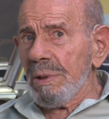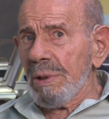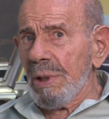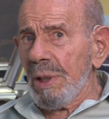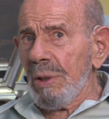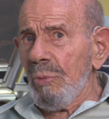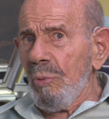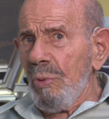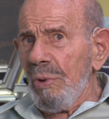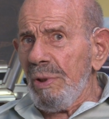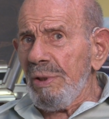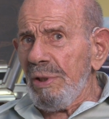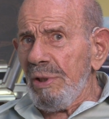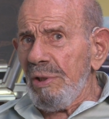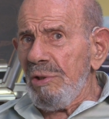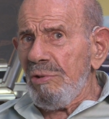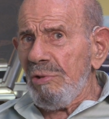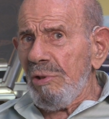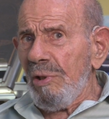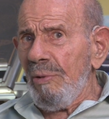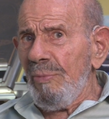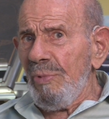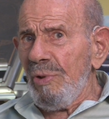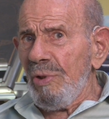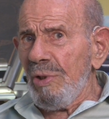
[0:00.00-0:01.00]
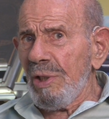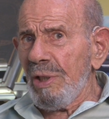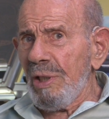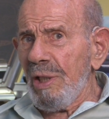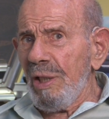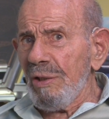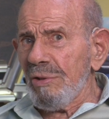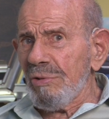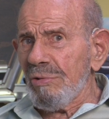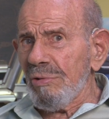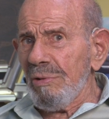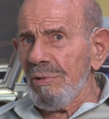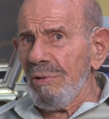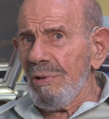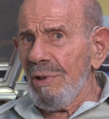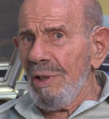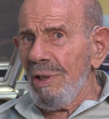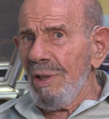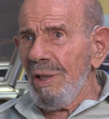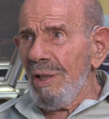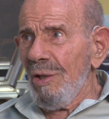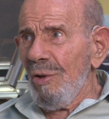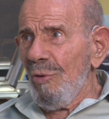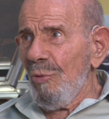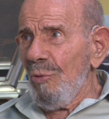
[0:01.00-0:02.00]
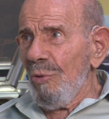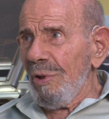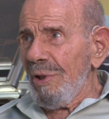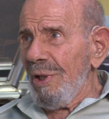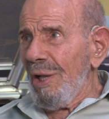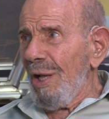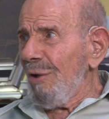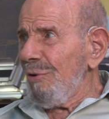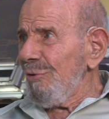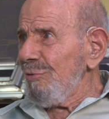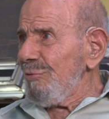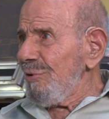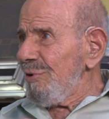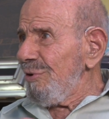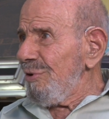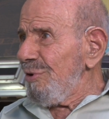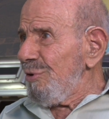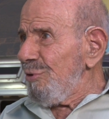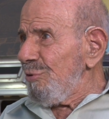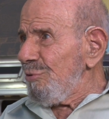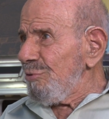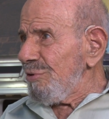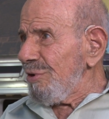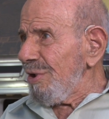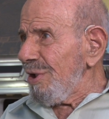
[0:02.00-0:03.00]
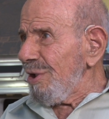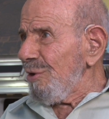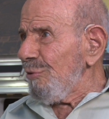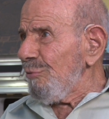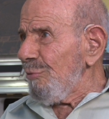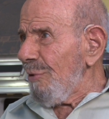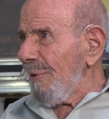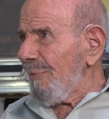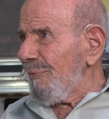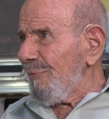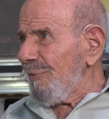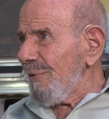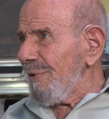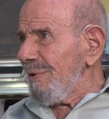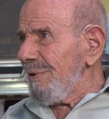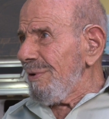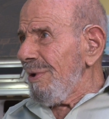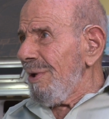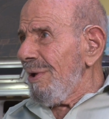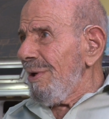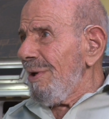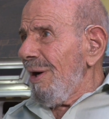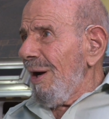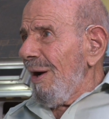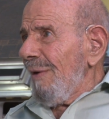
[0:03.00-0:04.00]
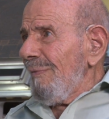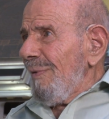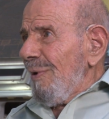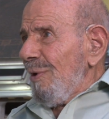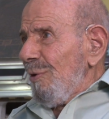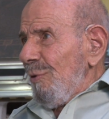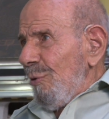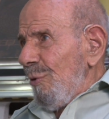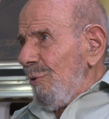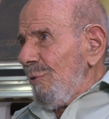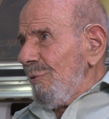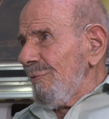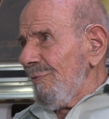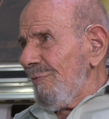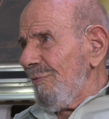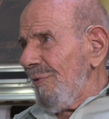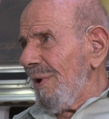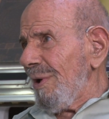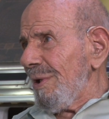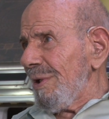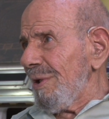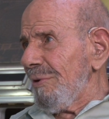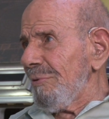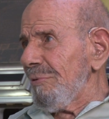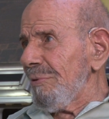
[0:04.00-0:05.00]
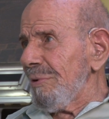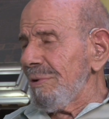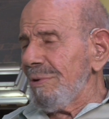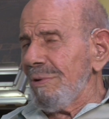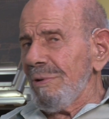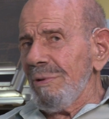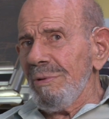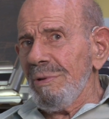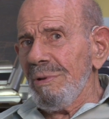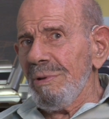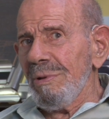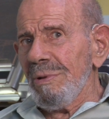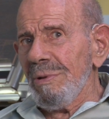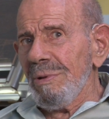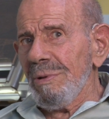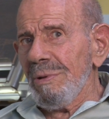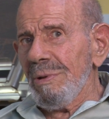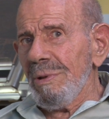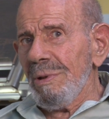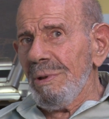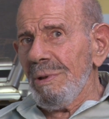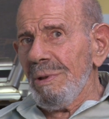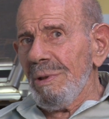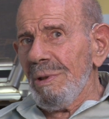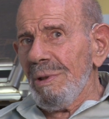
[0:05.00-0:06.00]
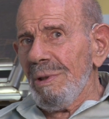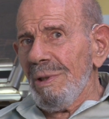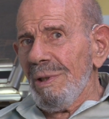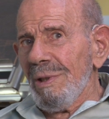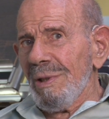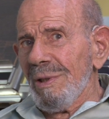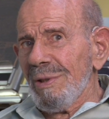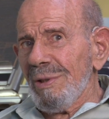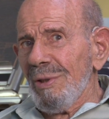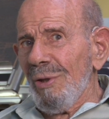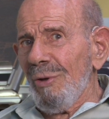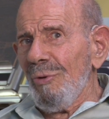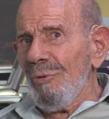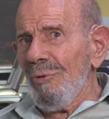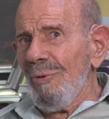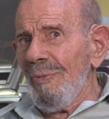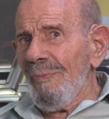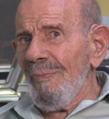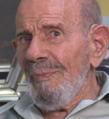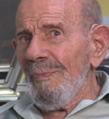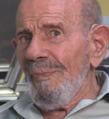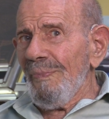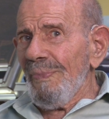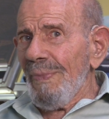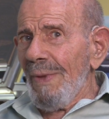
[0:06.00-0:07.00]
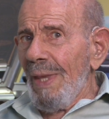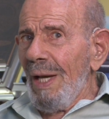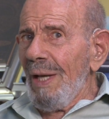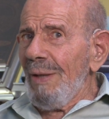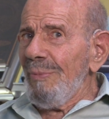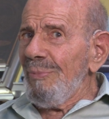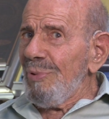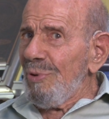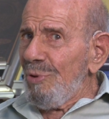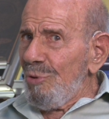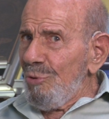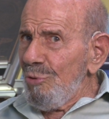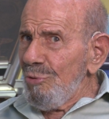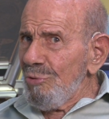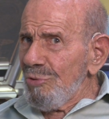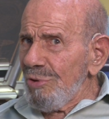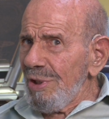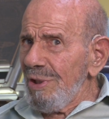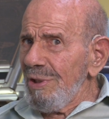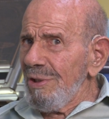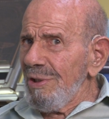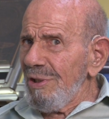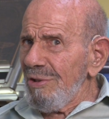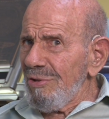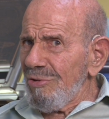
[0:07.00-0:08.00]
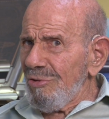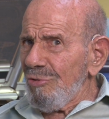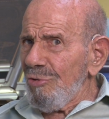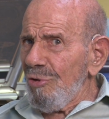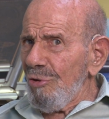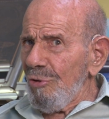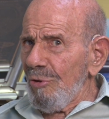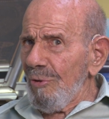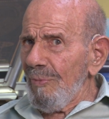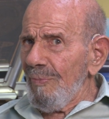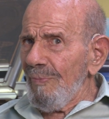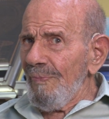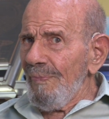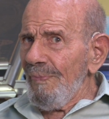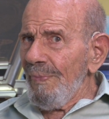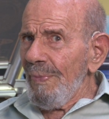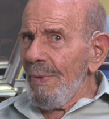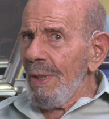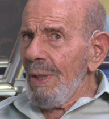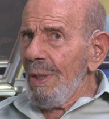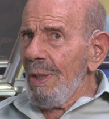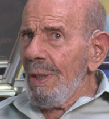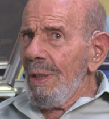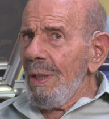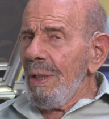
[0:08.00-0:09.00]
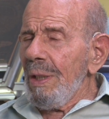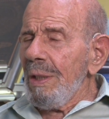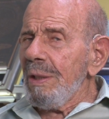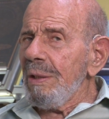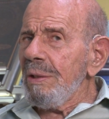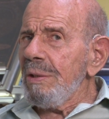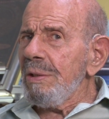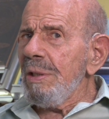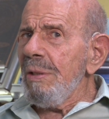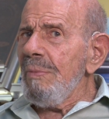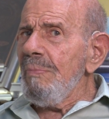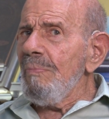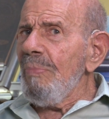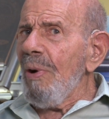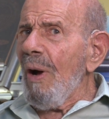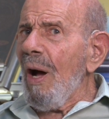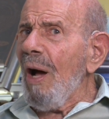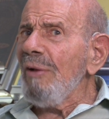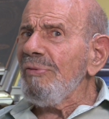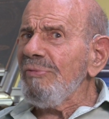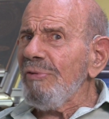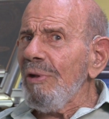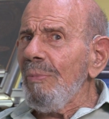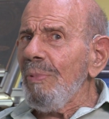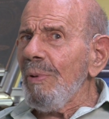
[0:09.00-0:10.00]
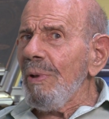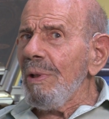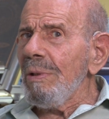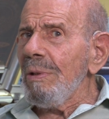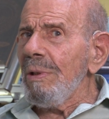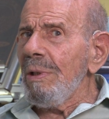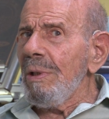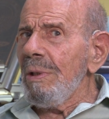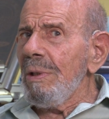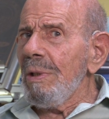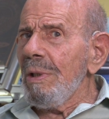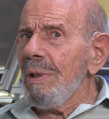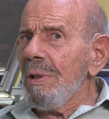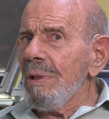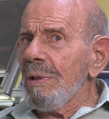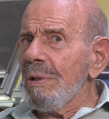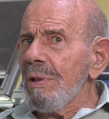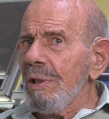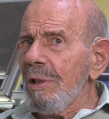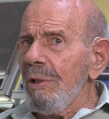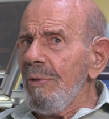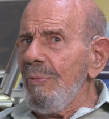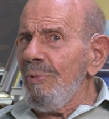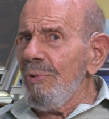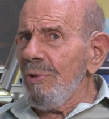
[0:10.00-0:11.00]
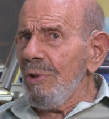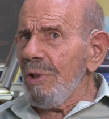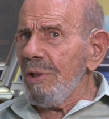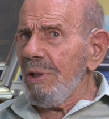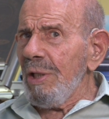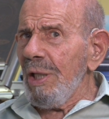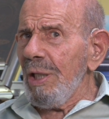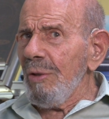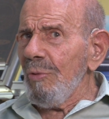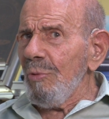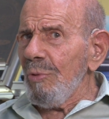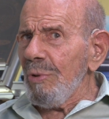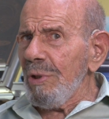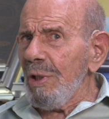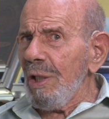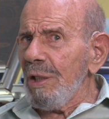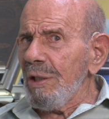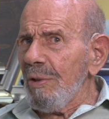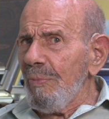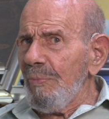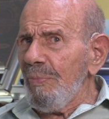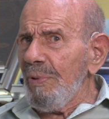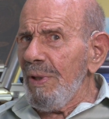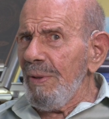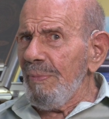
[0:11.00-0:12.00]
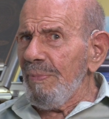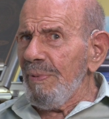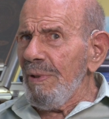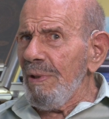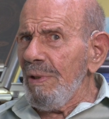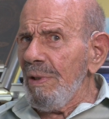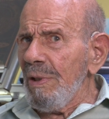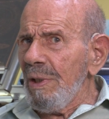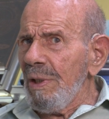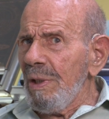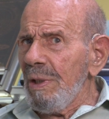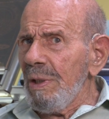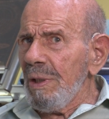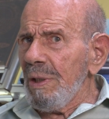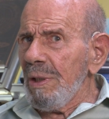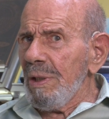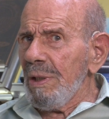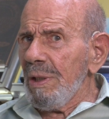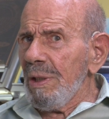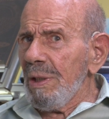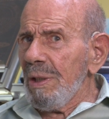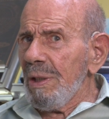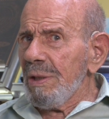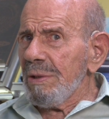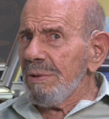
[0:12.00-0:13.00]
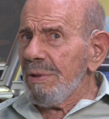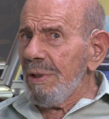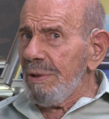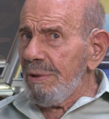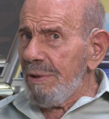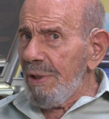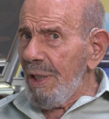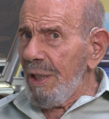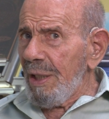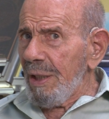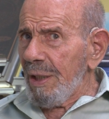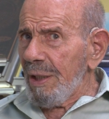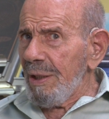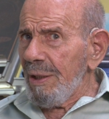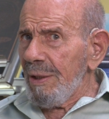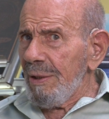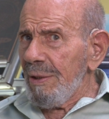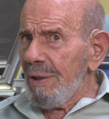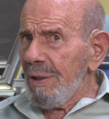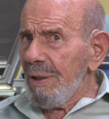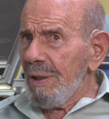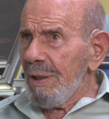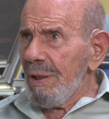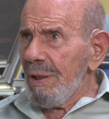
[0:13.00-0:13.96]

So what is communication without using a referent of our own values? So I'm using this term. It is impossible to communicate with other people today